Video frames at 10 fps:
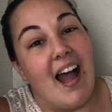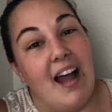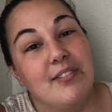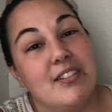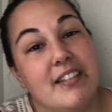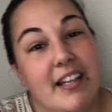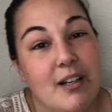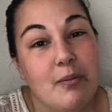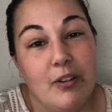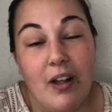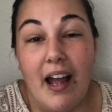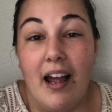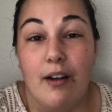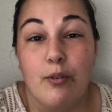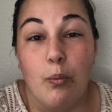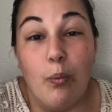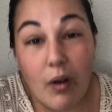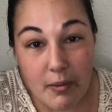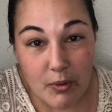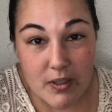After there, we'll have
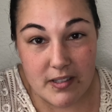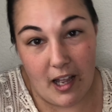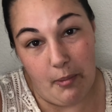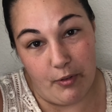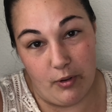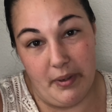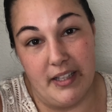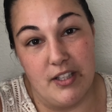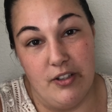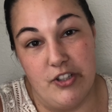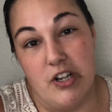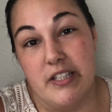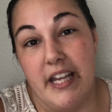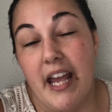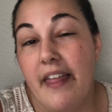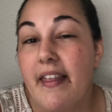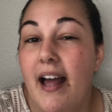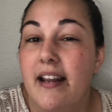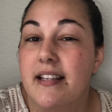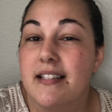one more stop before we get to New Jersey, and
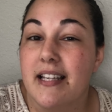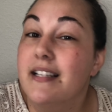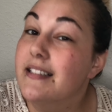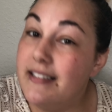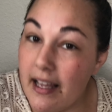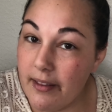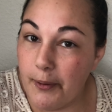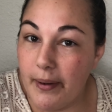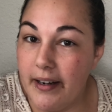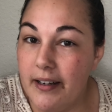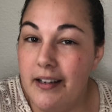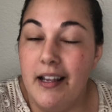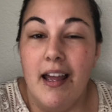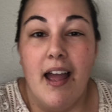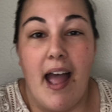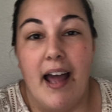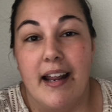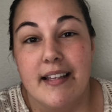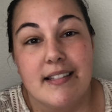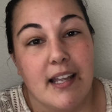that is in Delaware
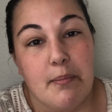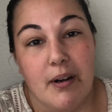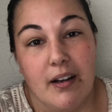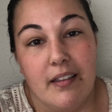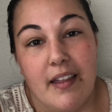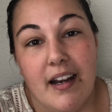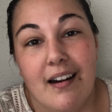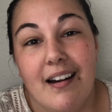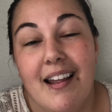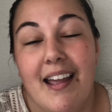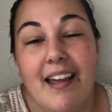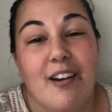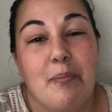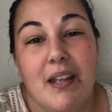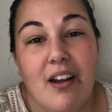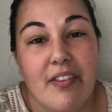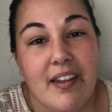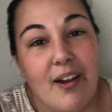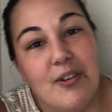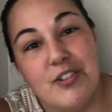at a state park there. It'll be on
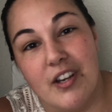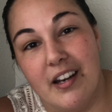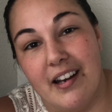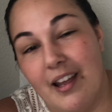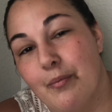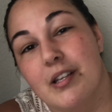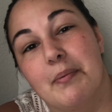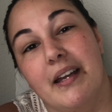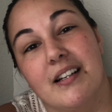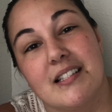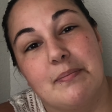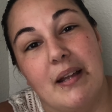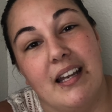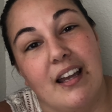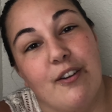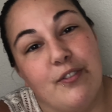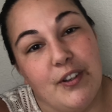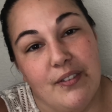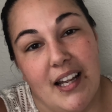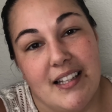the ocean, and we plan on spending a
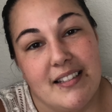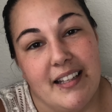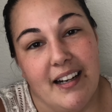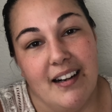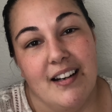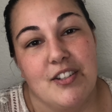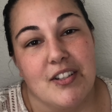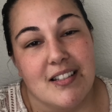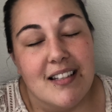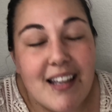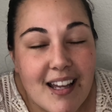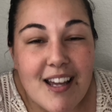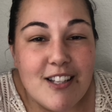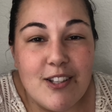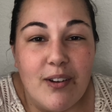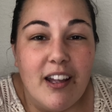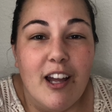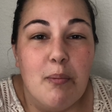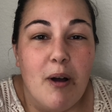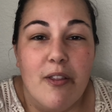few nights there and just
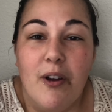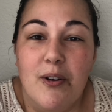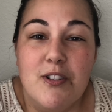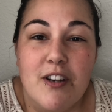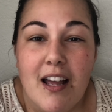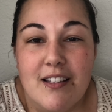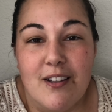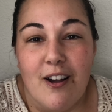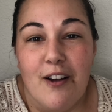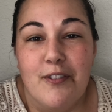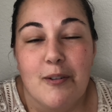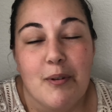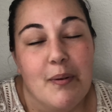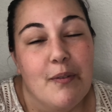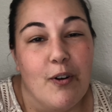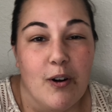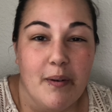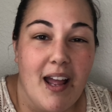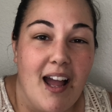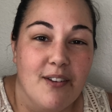soaking up all the ocean has to offer before
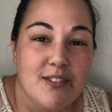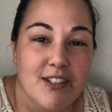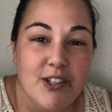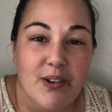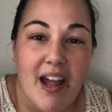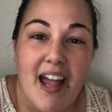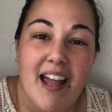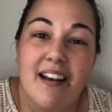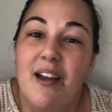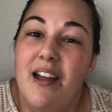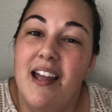we have to head